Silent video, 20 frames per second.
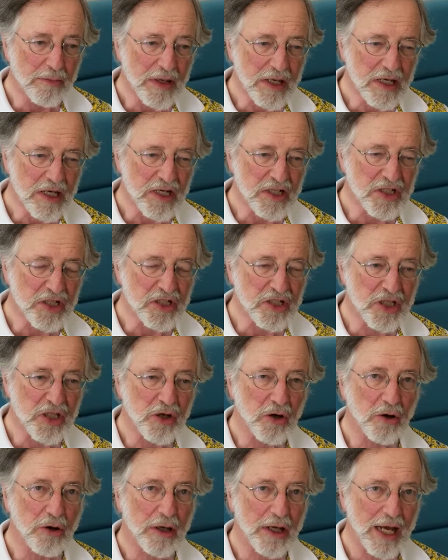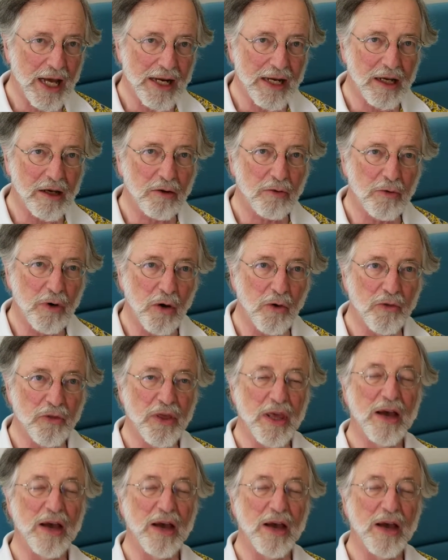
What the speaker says: because it's the organic growth,